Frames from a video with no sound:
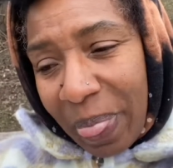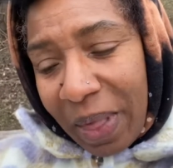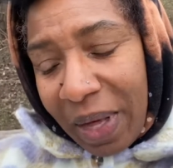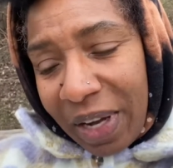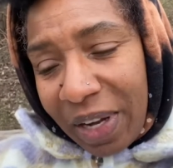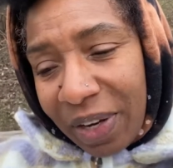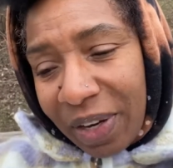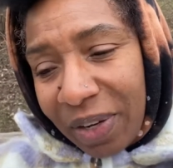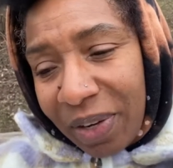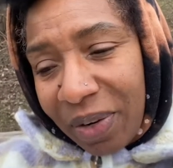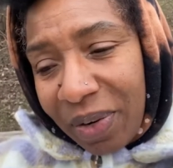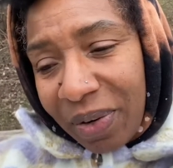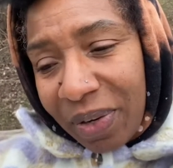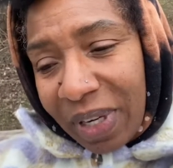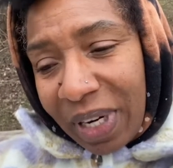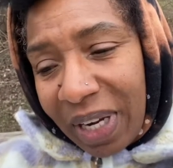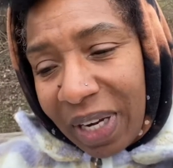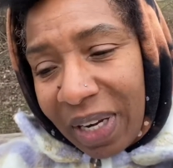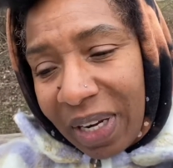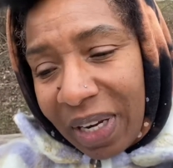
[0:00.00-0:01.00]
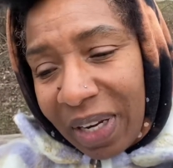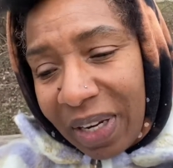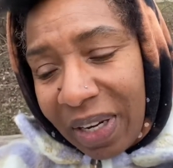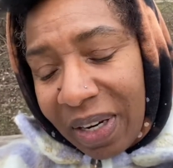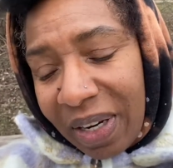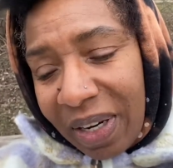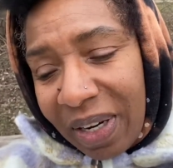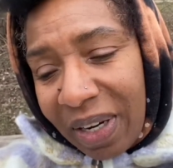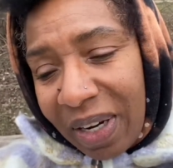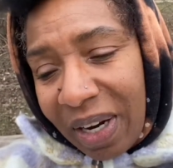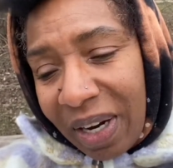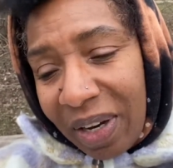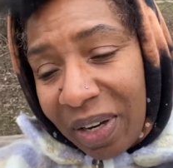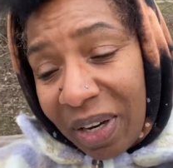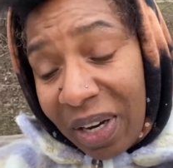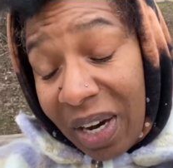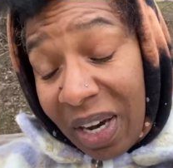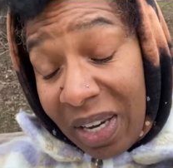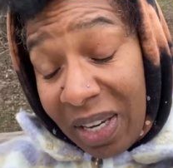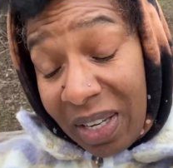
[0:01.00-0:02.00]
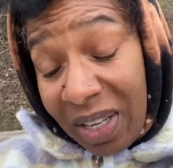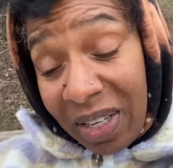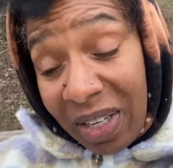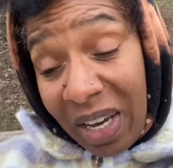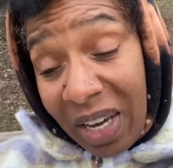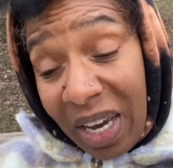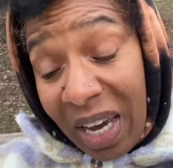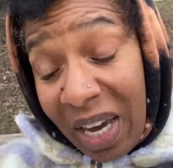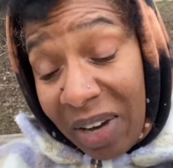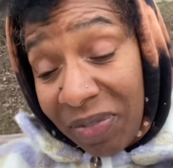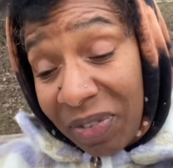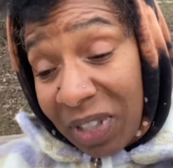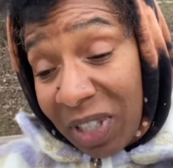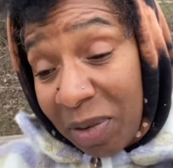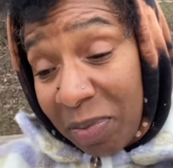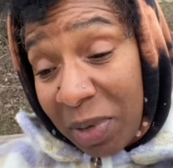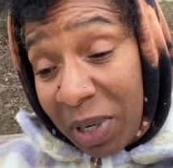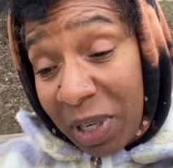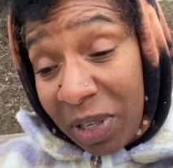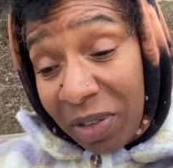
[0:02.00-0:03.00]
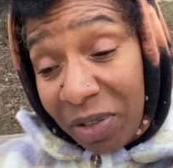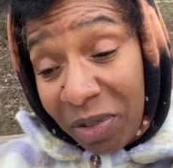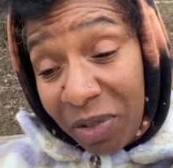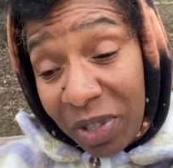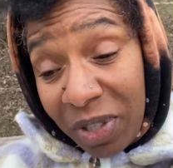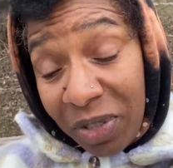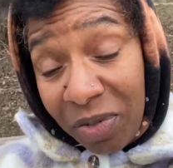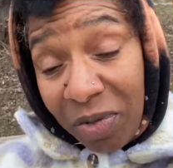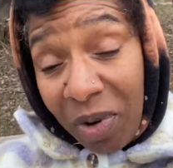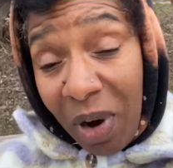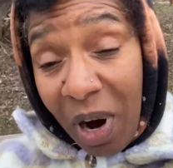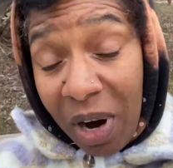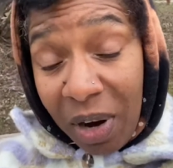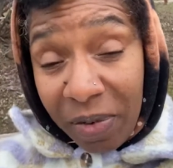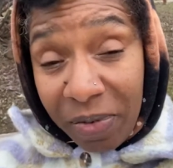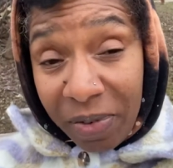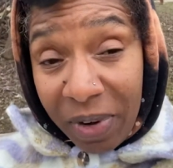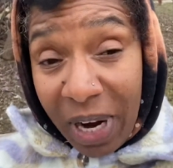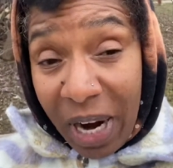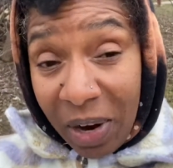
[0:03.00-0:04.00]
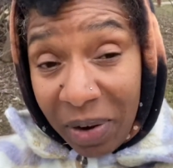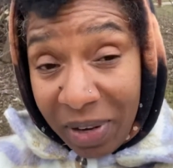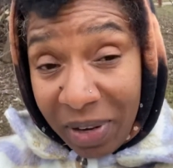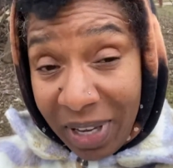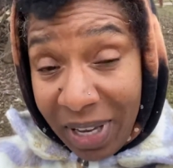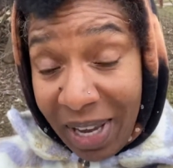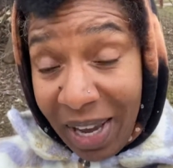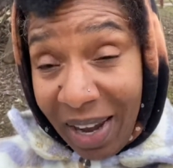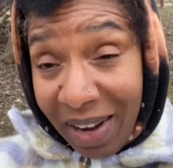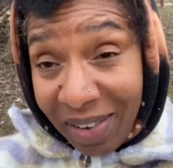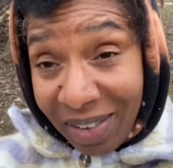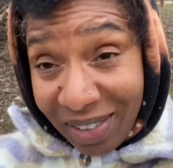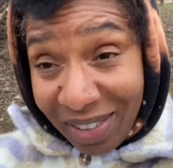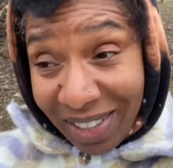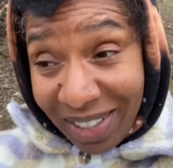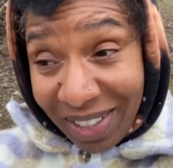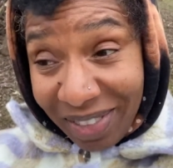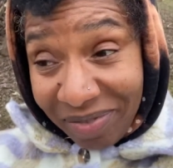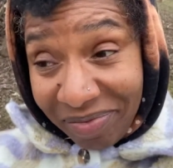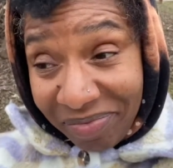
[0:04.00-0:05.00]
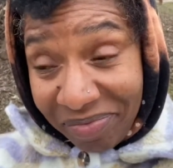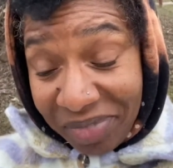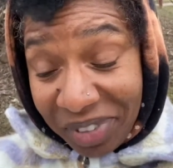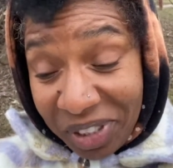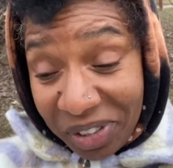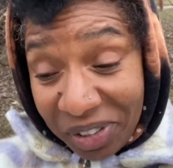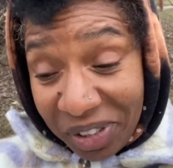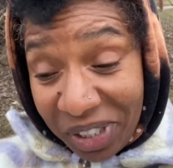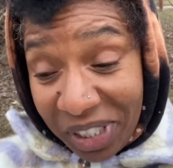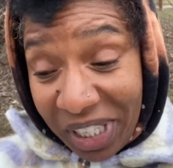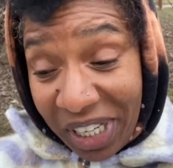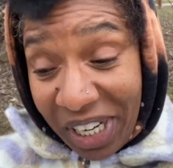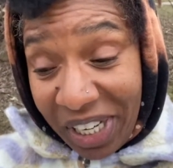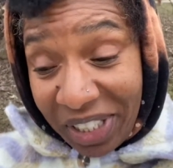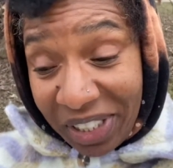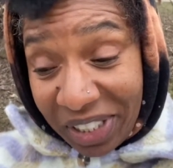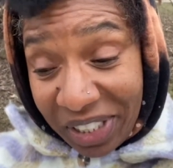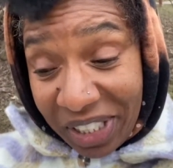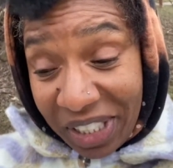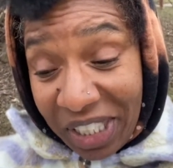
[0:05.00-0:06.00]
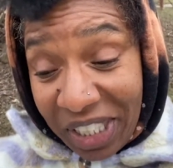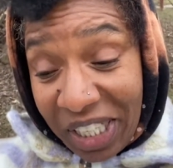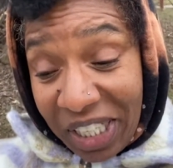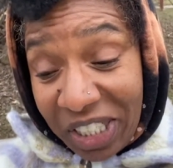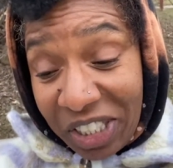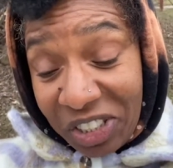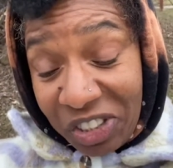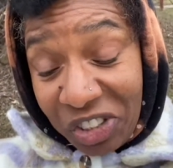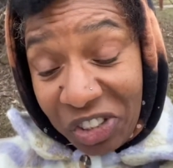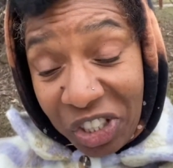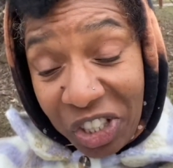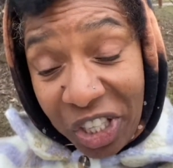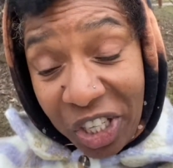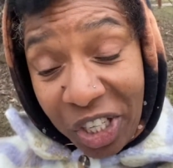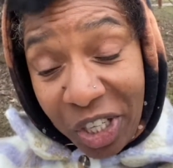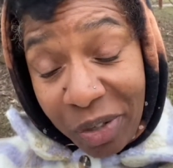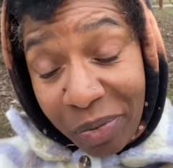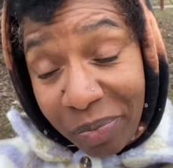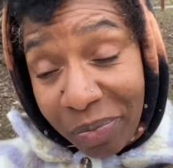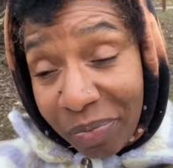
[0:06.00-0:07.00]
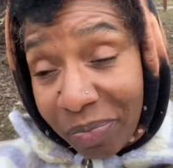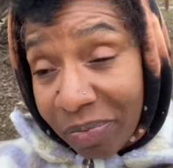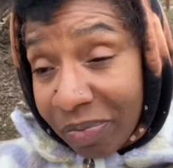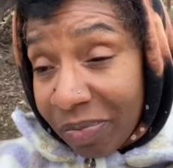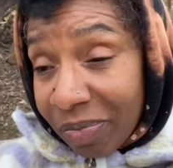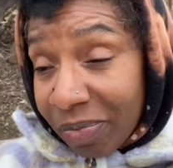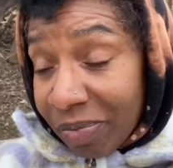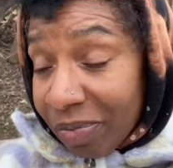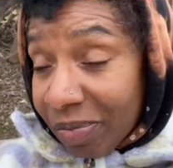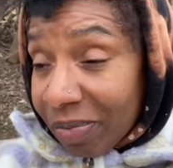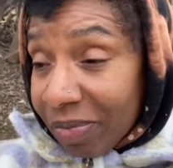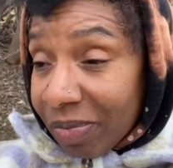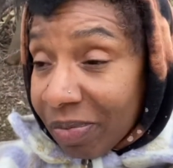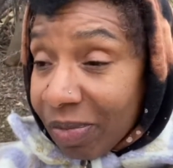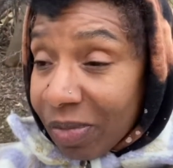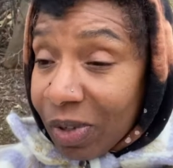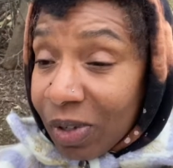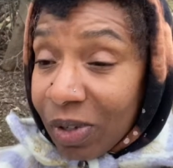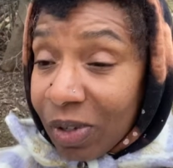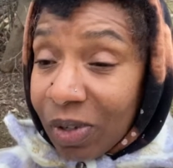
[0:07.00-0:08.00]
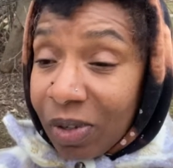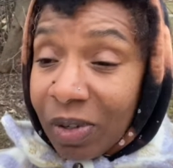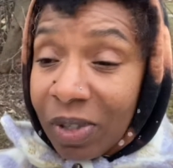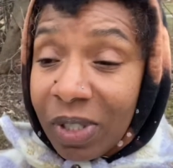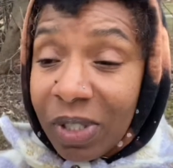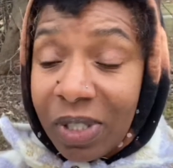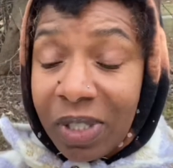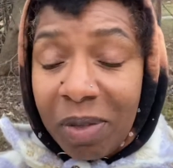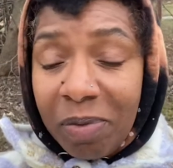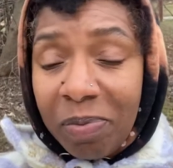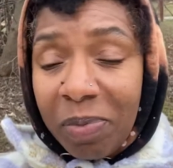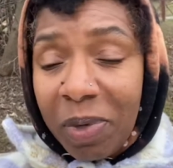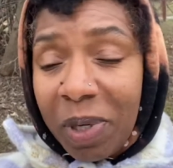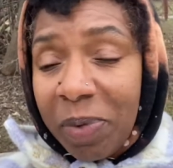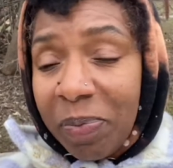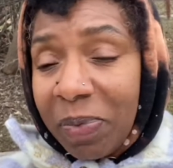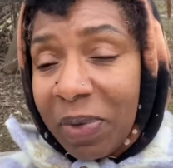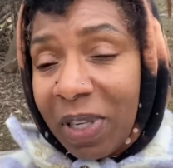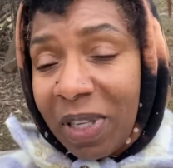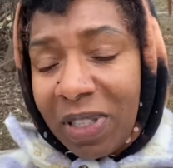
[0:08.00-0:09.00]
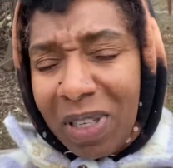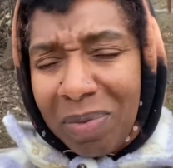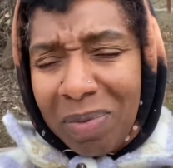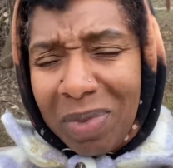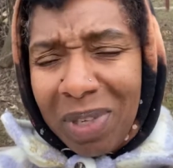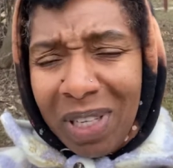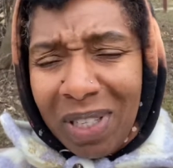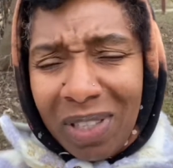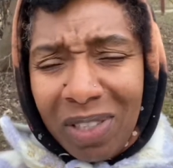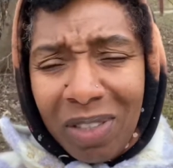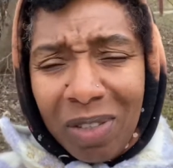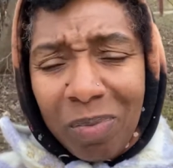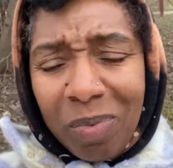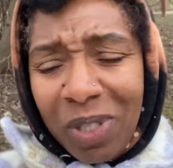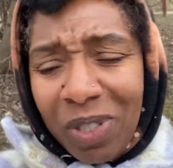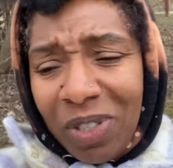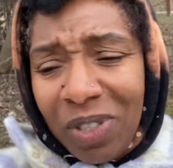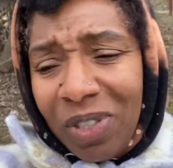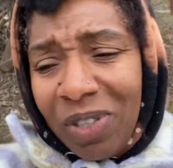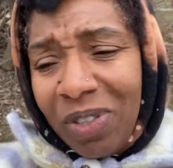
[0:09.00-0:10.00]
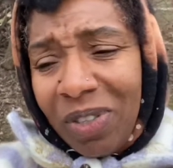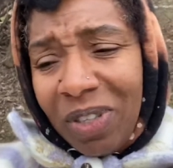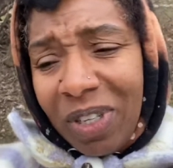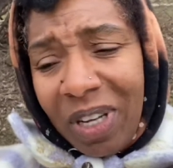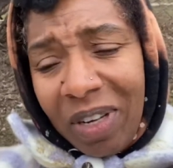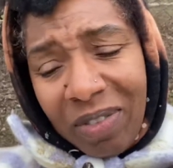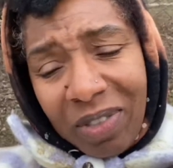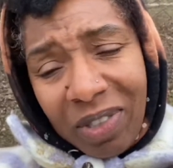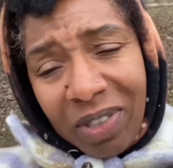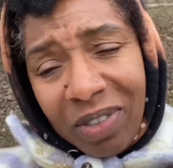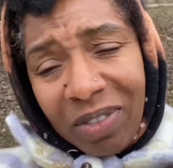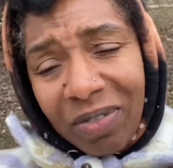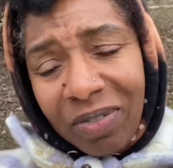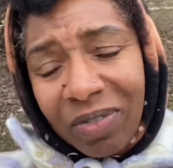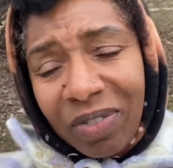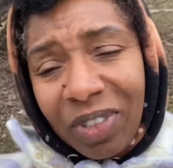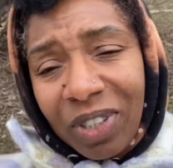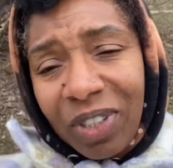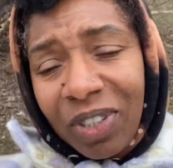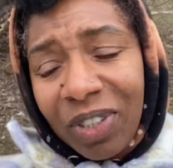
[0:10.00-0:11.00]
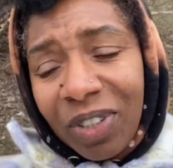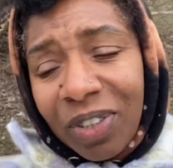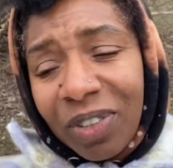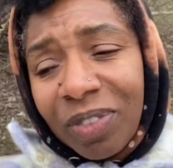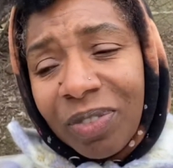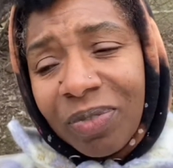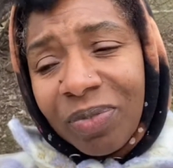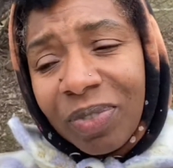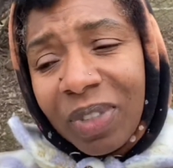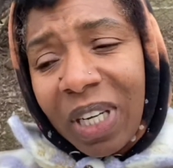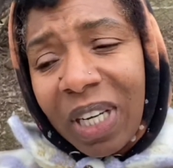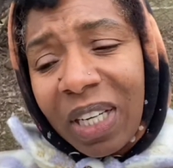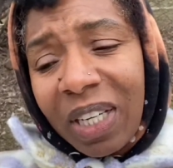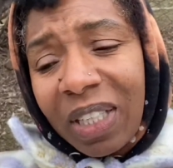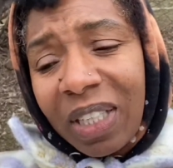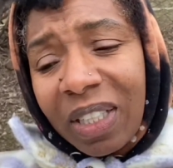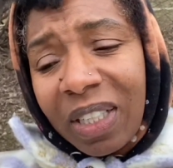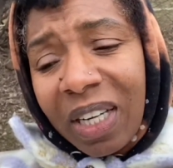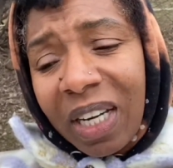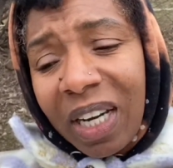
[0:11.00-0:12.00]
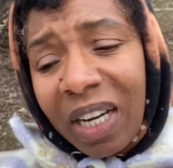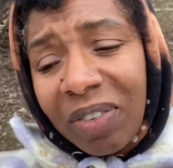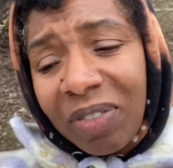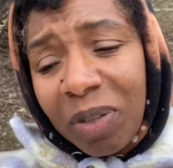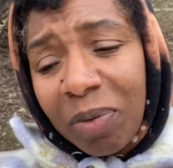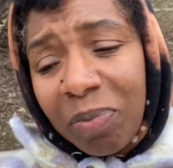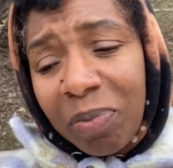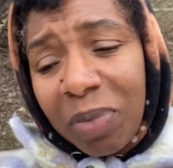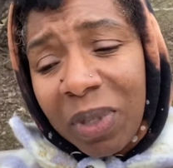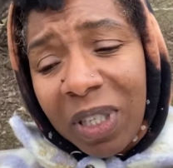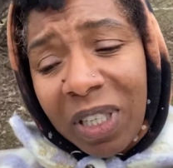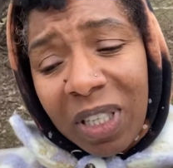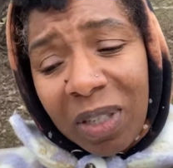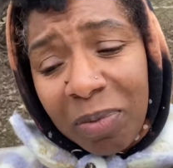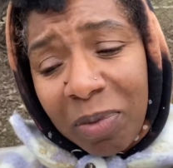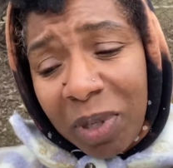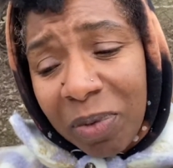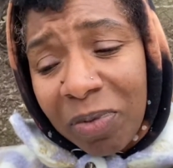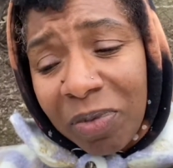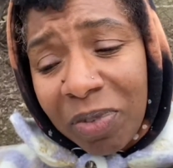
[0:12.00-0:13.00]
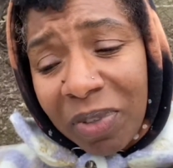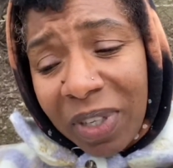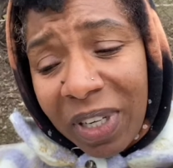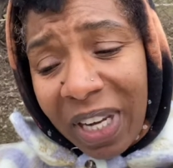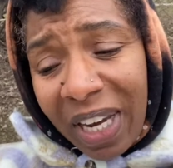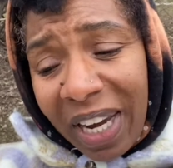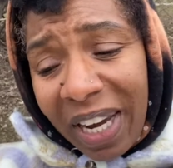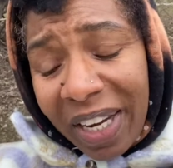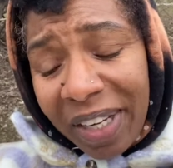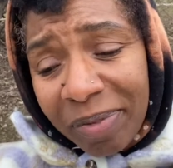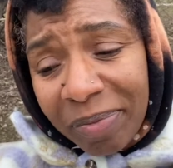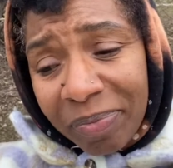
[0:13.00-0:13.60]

You know, and I, I, I, I have to commend Chris Rock for how he handled it. You know, he handled it like a G. You know, he said, well, this, I'm not stooping to your level, you know? And I have to big him up for that.